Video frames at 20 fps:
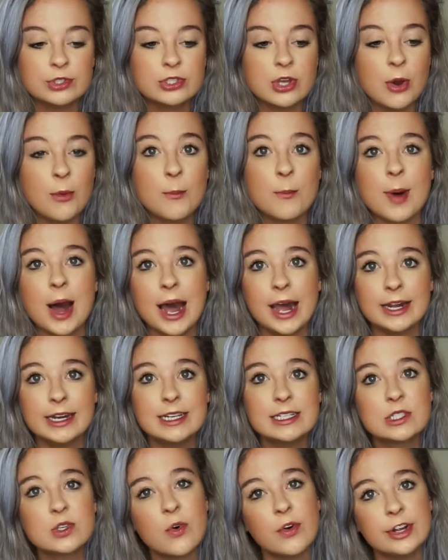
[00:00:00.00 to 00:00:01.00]
So mine
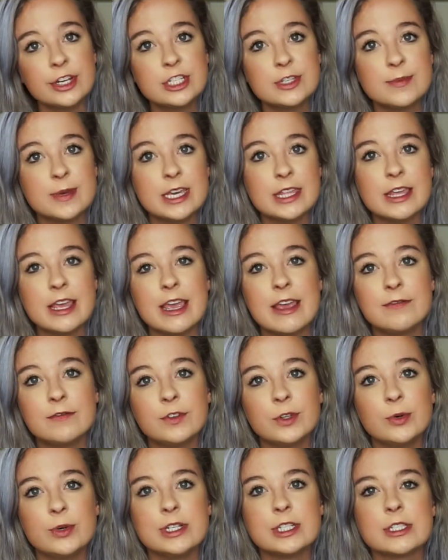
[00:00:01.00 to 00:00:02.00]
is going to be the
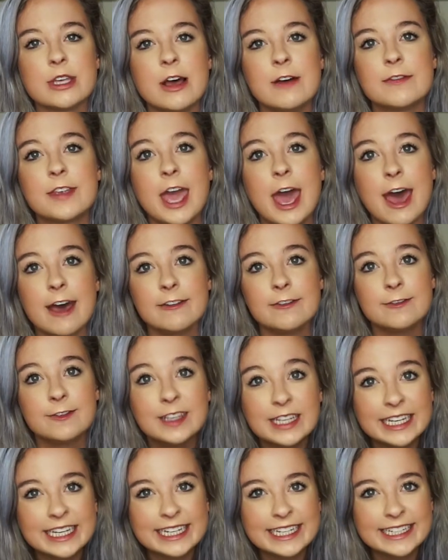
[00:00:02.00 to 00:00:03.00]
influence of
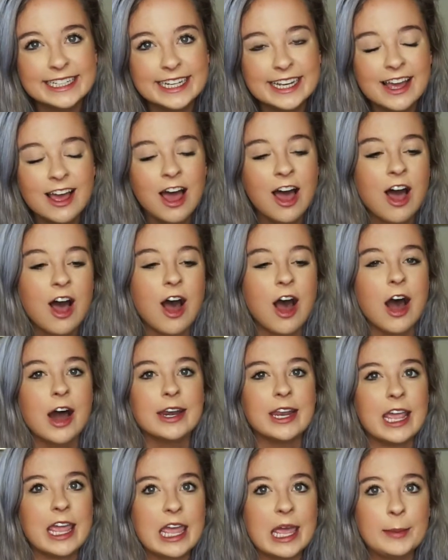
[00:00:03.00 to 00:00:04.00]
caffeine
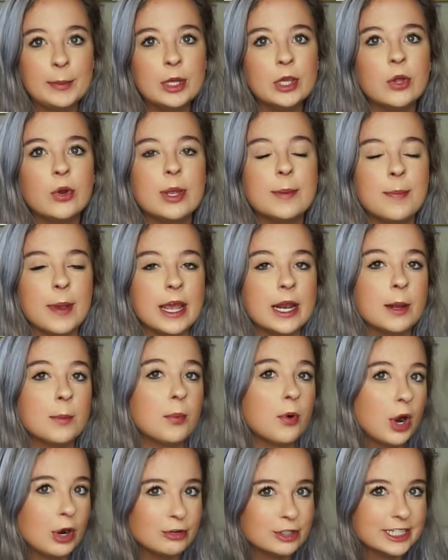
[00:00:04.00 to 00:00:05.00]
on amyloid beta
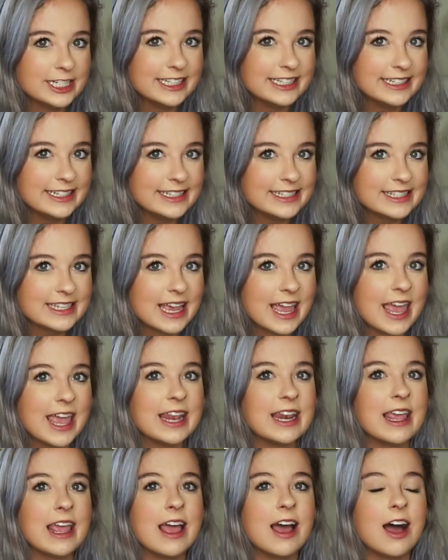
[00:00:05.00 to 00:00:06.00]
proteins
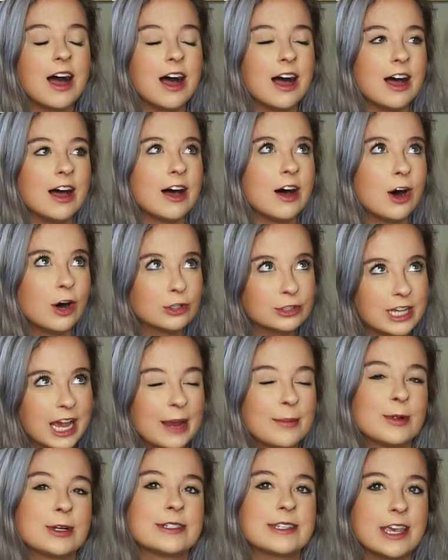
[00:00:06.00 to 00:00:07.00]
and
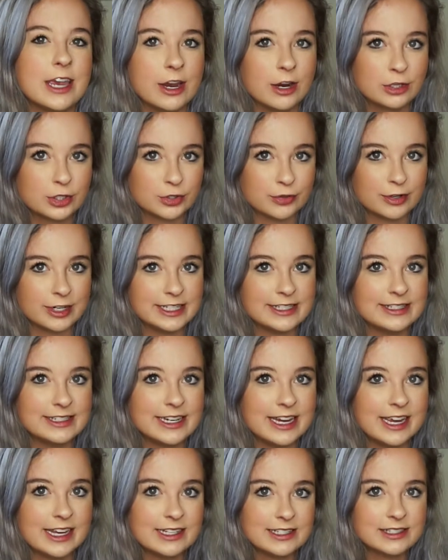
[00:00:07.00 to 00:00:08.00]
Alzheimer's
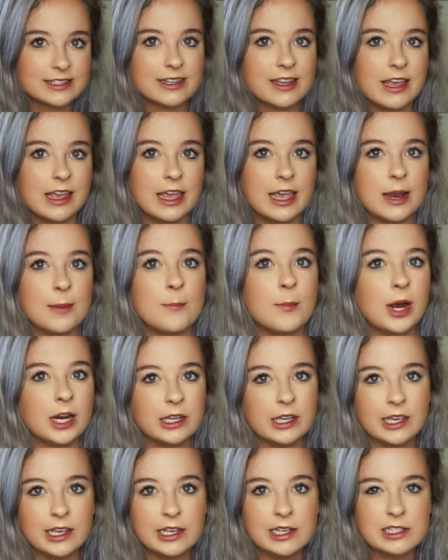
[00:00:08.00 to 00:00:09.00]
characteristics in
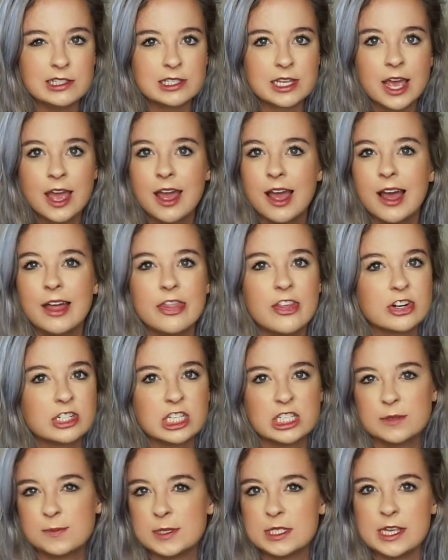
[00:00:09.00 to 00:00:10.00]
monkeys.
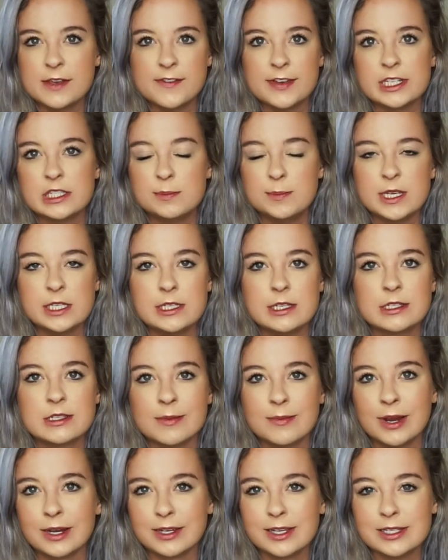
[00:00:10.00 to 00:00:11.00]
There's a specific species
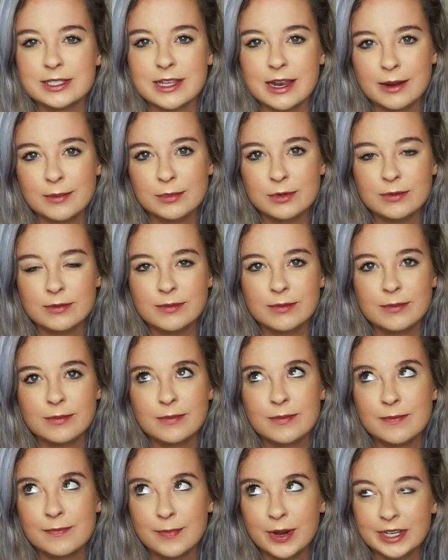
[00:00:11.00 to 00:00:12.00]
of monkeys that
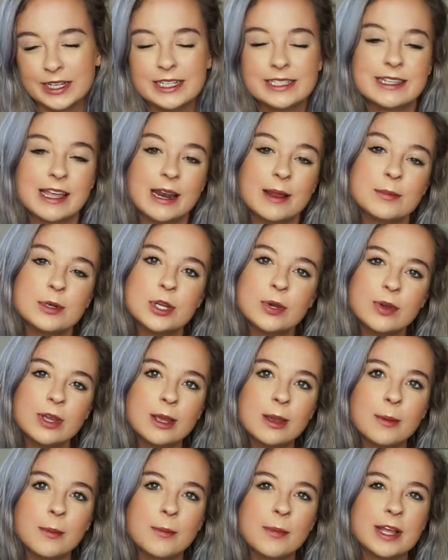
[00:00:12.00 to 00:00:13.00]
I'm
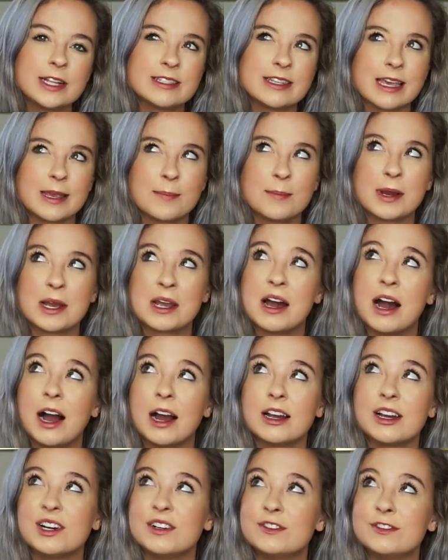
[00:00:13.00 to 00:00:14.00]
doing. It's like
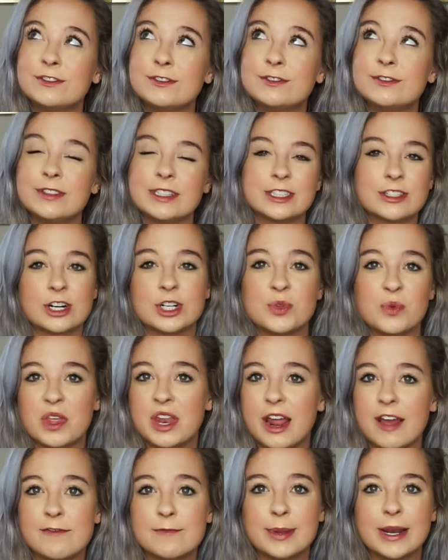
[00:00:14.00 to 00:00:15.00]
macaque, it starts with
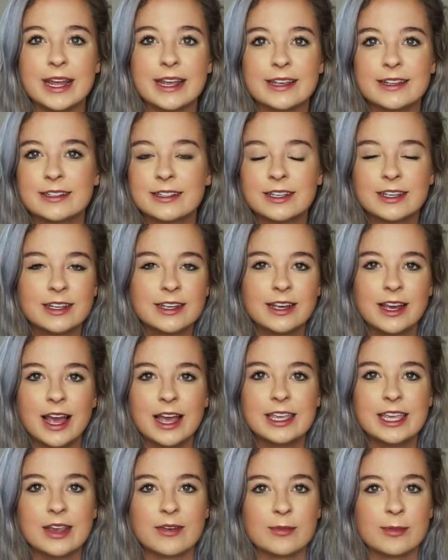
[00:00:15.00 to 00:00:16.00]
an F, but
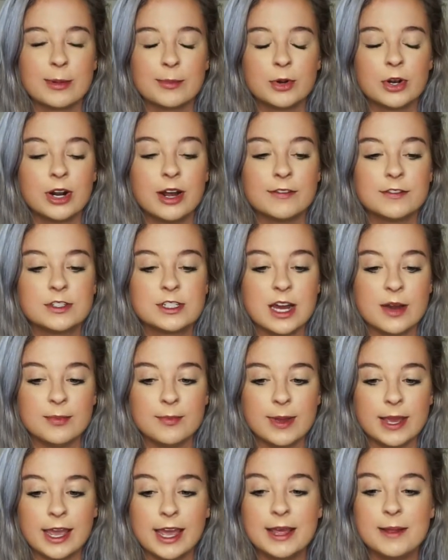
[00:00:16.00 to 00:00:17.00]
I can't remember it off the top
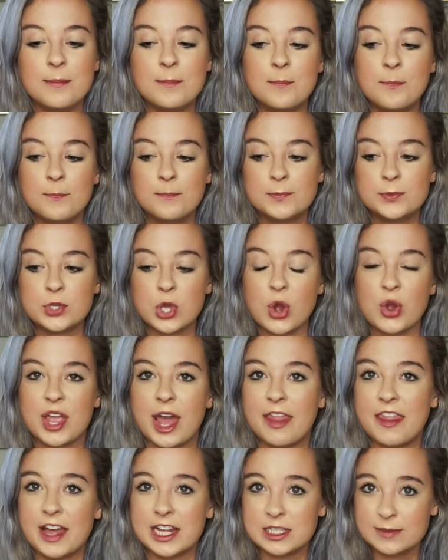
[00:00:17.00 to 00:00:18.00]
of my head. So
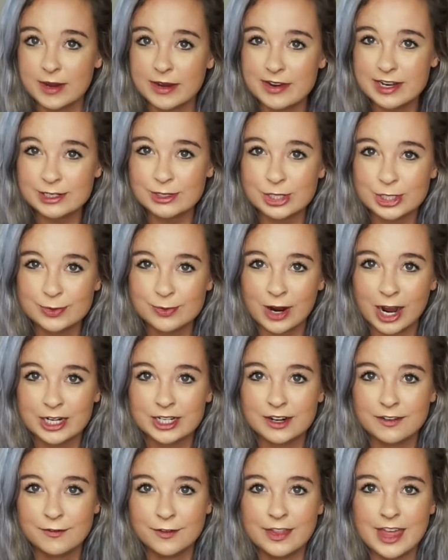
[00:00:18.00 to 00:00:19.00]
yeah, that's my research
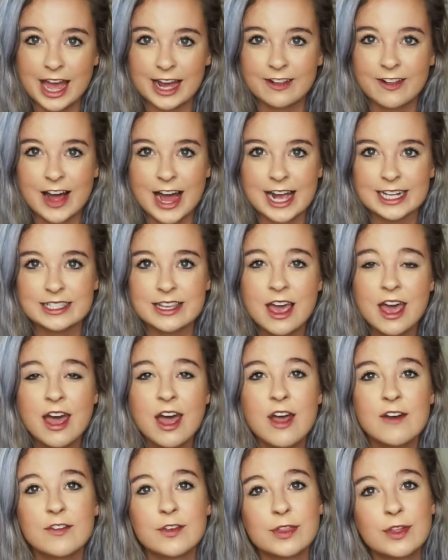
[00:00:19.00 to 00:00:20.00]
project for that class.
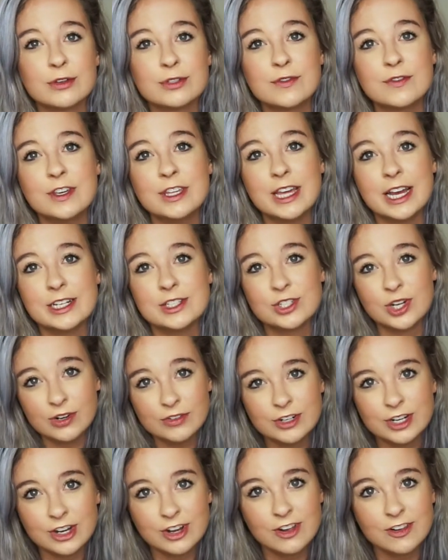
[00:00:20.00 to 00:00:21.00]
For those of you that
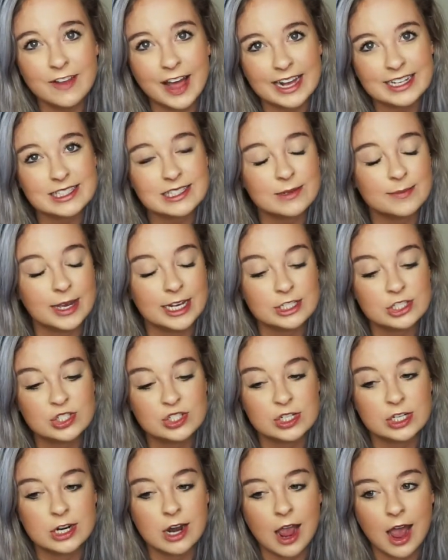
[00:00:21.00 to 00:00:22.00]
don't know, last
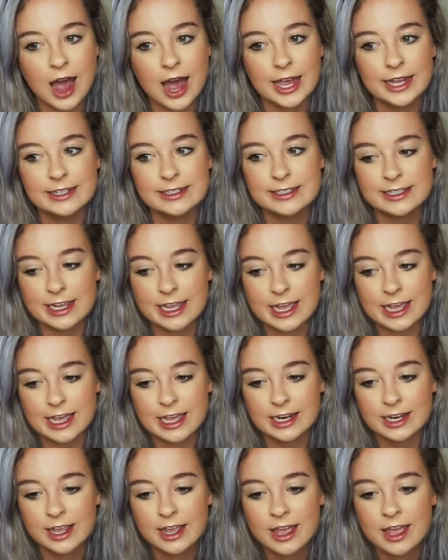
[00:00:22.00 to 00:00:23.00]
semester I
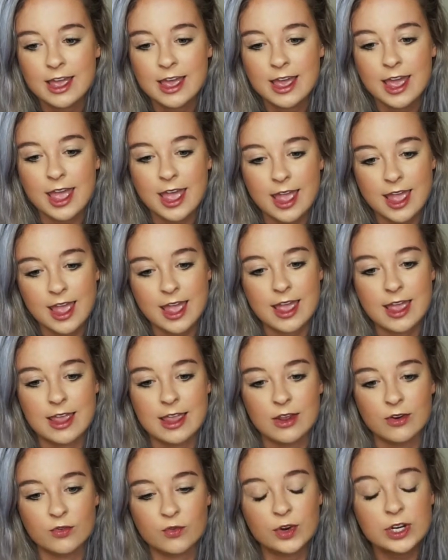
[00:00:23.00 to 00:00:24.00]
did
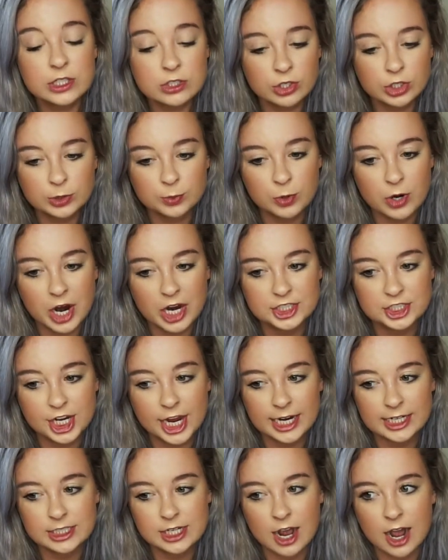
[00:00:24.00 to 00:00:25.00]
a research
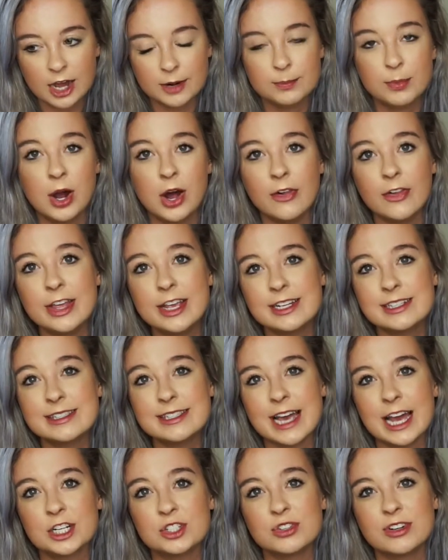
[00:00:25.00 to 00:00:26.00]
project on
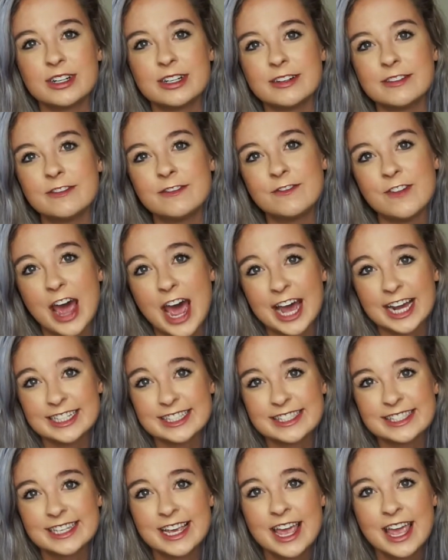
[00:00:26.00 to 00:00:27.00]
polyunsaturated
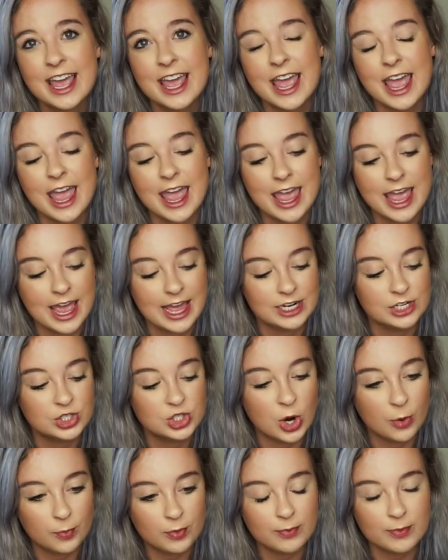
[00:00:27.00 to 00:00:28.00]
fats and
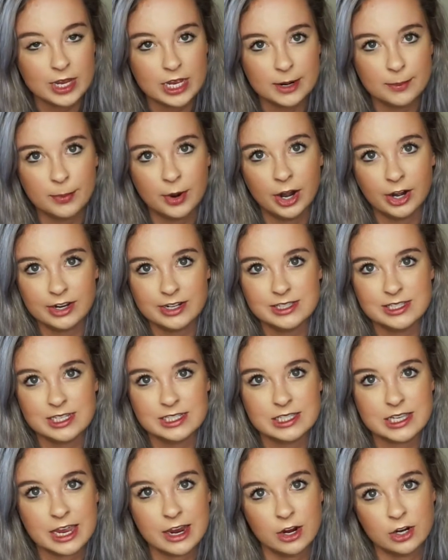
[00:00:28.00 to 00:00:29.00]
dopamine and
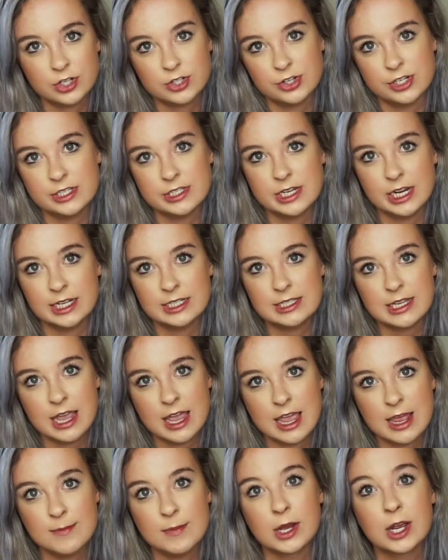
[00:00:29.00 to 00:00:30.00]
Parkinson's characteristics
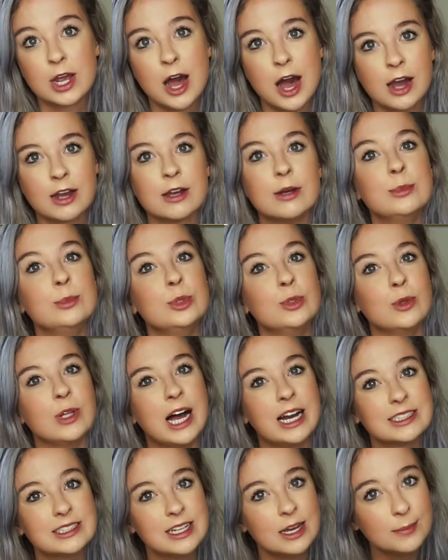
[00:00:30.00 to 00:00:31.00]
in macaca
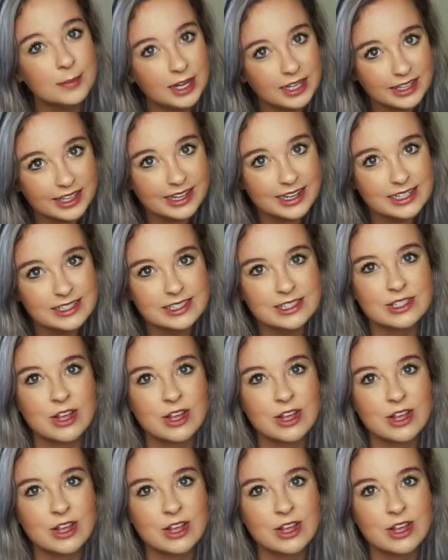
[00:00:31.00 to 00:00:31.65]
mulatta monkeys.